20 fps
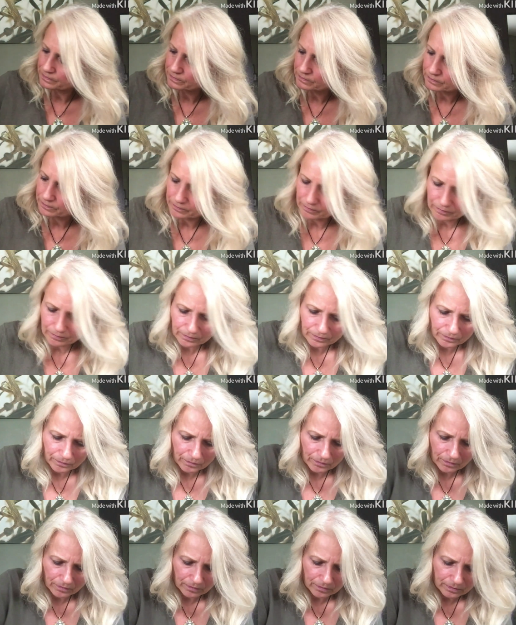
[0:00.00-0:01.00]

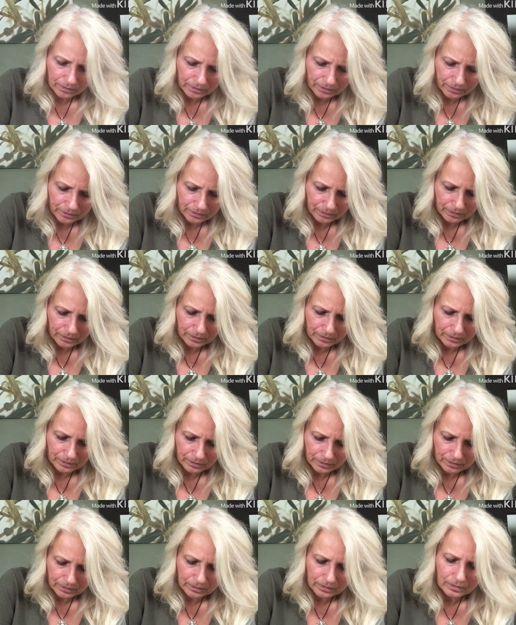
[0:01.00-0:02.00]
Nobody speaks.